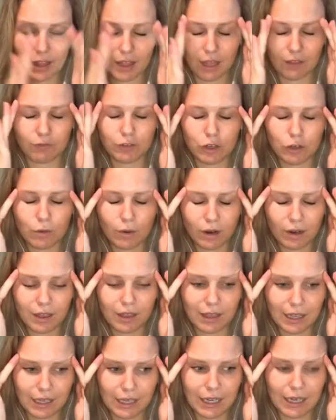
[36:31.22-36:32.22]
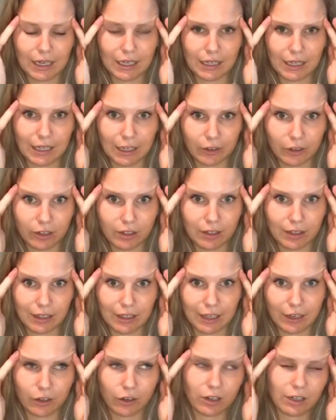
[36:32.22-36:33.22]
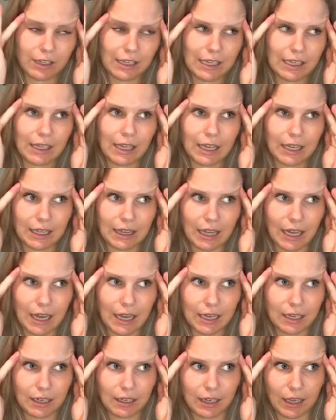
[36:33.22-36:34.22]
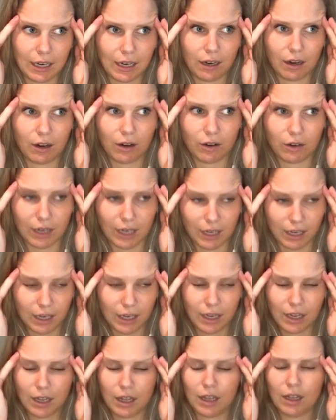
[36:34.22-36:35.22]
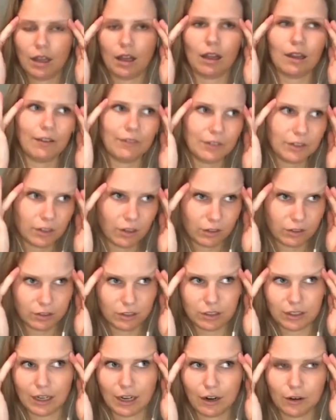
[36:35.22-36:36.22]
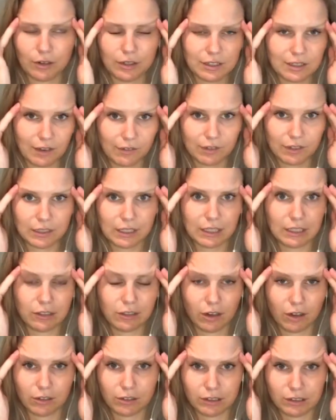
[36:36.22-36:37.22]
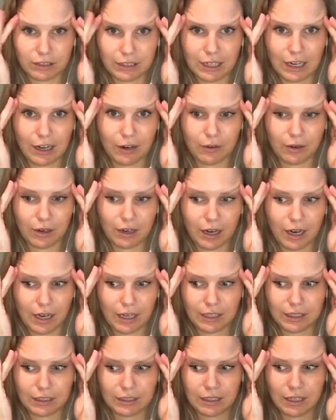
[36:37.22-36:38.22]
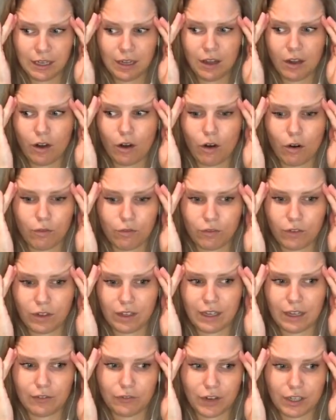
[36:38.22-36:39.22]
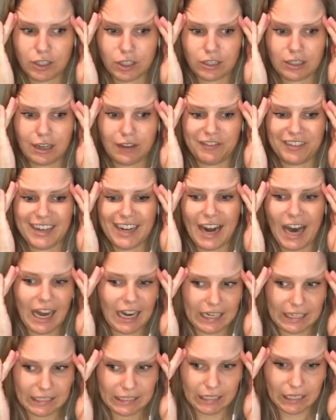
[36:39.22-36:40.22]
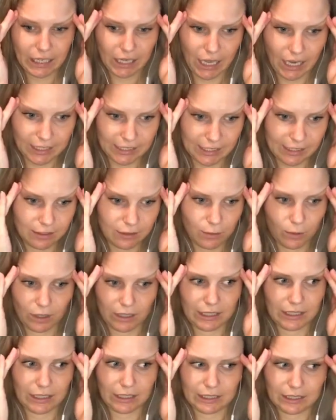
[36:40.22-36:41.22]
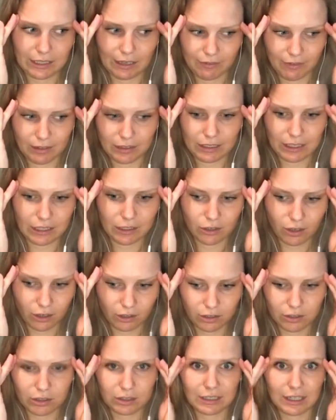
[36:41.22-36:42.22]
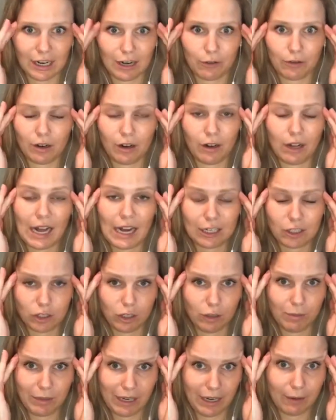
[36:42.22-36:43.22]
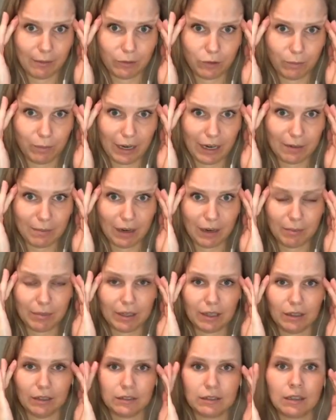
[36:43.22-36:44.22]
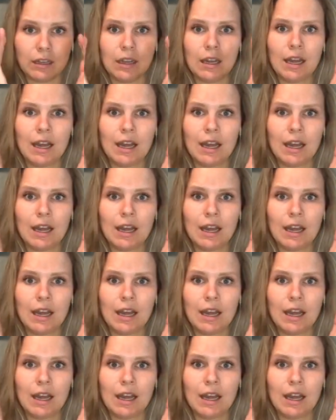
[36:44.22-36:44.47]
If you are thinking linearly like that, like, okay, $11 an hour, $17 an hour, and hopefully if I just have 9 clients working at $17 an hour, I'll actually be able to pay my bills.